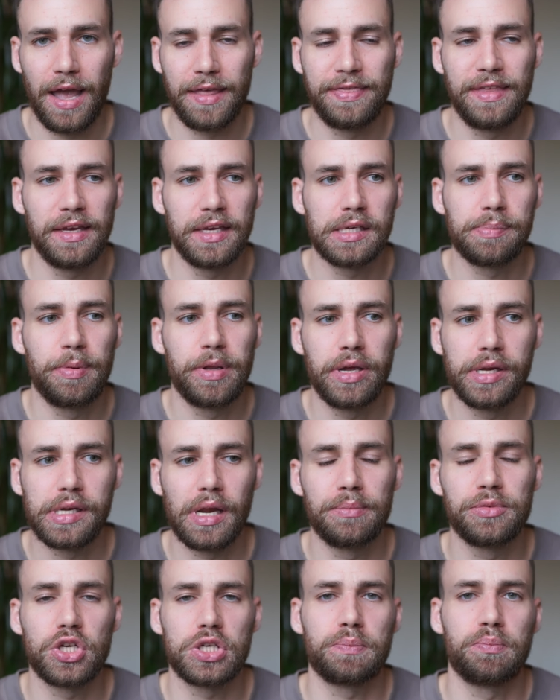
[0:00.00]
I think it's because
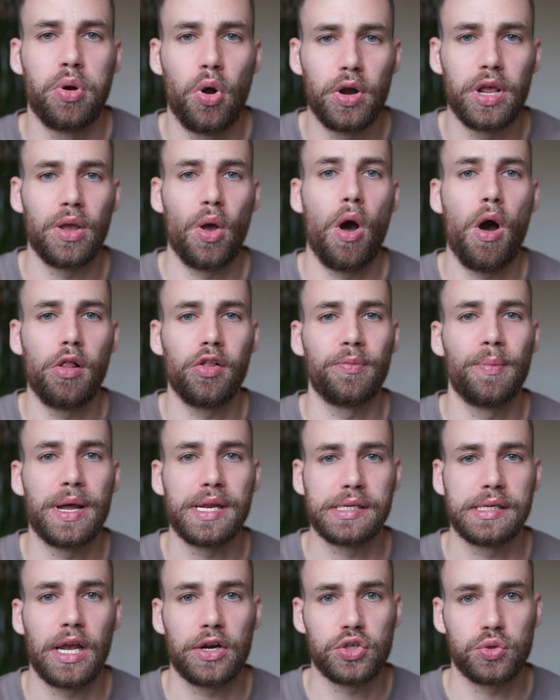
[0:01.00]
I'm just putting all of my
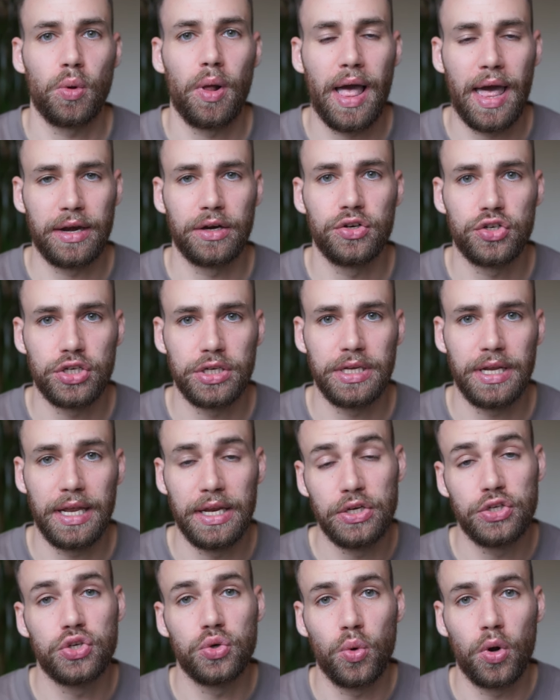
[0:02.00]
sexual energy
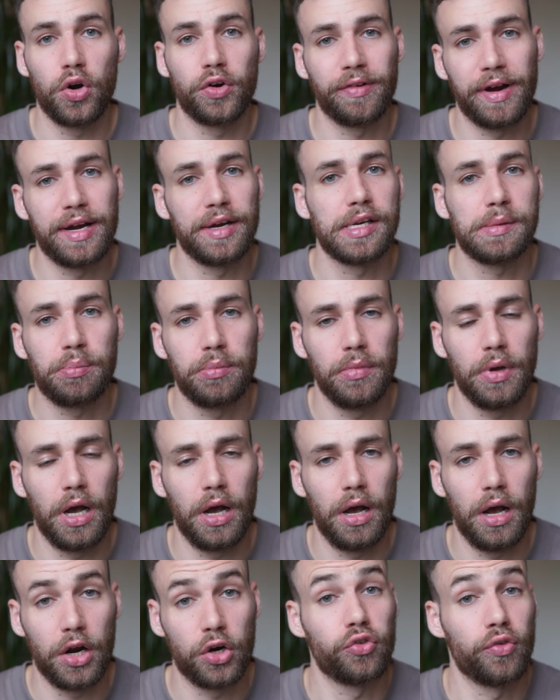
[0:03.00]
into a greatest,
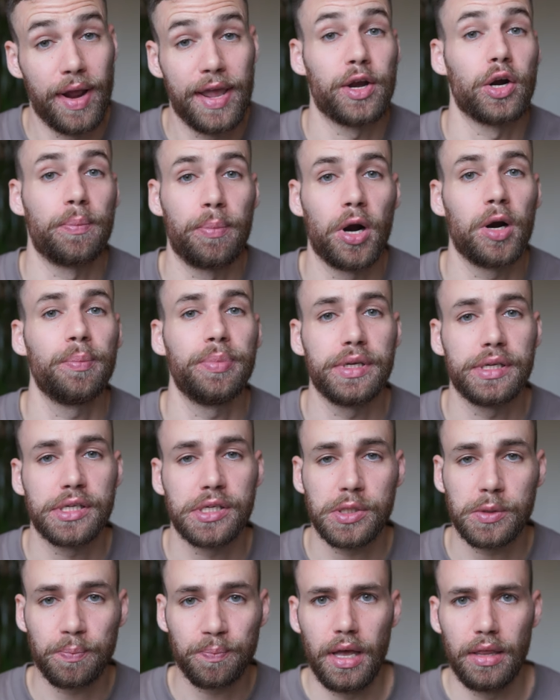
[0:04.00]
uh, a greater
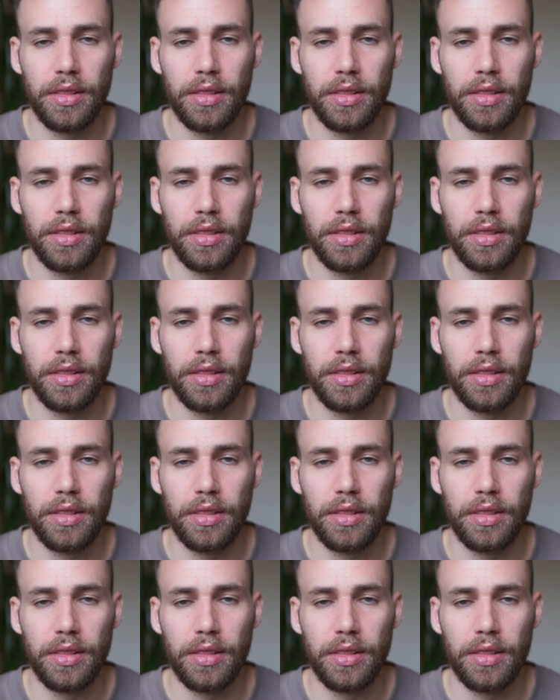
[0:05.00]
purpose.